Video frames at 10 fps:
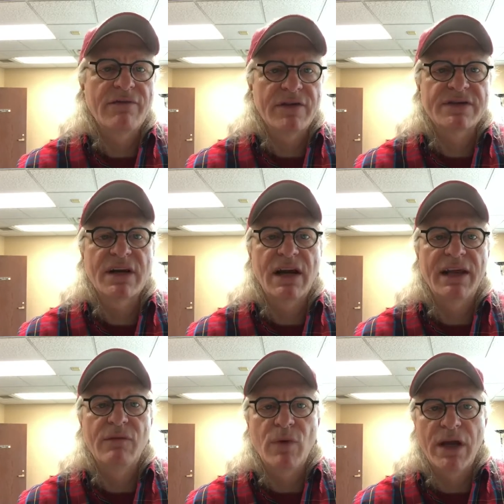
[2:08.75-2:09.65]

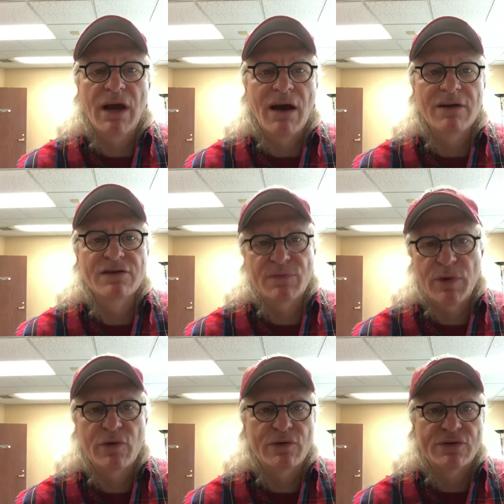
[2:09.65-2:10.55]
physically, we are
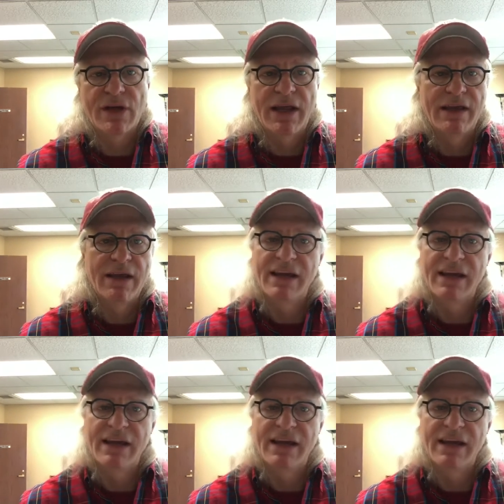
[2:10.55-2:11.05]
spiritually.